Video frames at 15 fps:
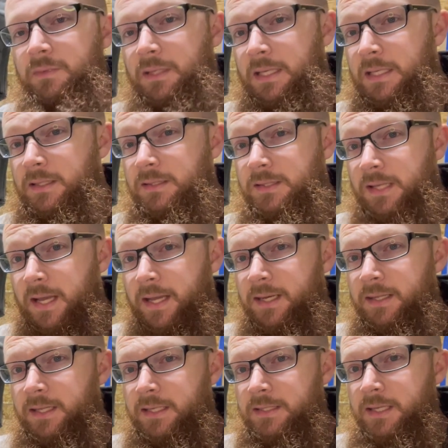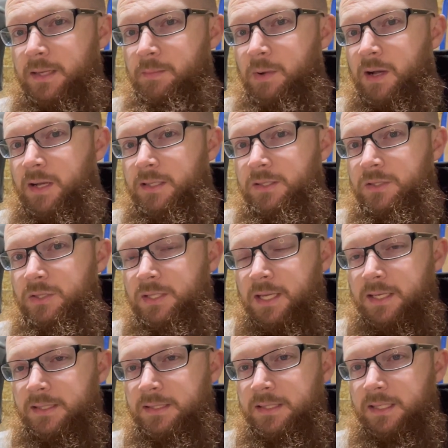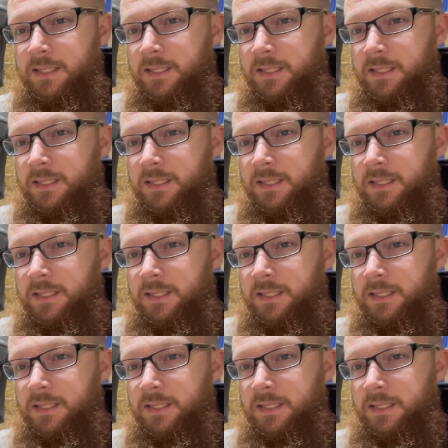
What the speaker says: inside the intake box, just kind of stick